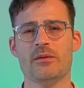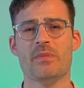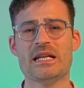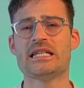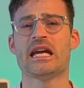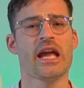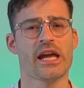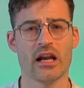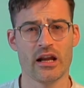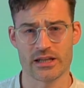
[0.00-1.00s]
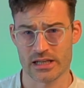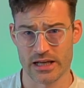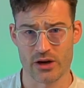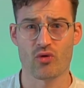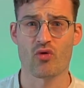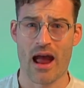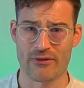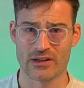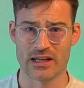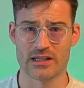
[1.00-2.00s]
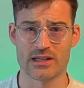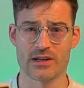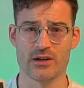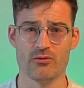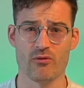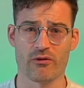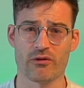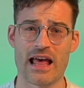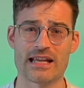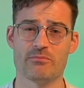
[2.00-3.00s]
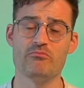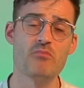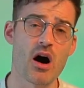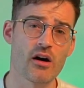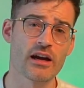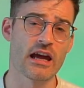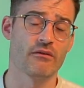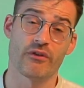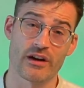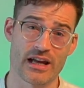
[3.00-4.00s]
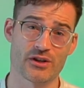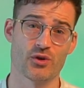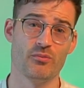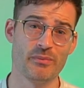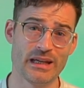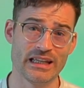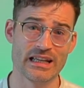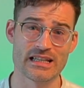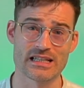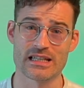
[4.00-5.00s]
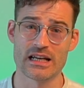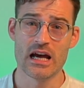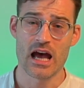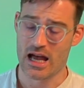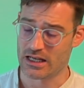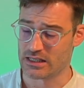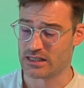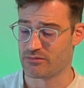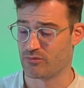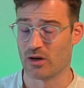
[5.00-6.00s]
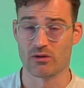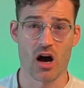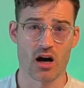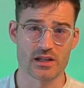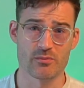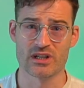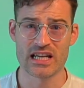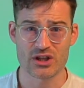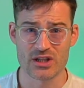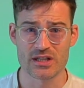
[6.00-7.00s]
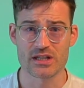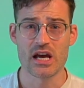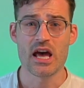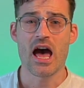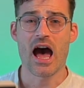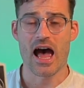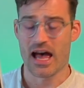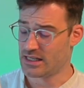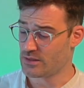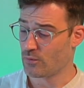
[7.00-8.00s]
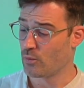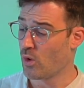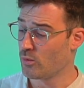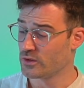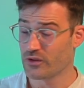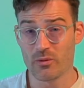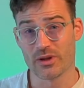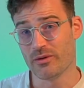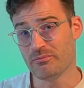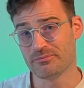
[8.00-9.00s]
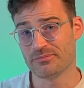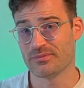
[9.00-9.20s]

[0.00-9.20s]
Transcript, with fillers: meticulously crafted to reflect market and financial meanings and, well, cards and predictions. And what we'll do with them,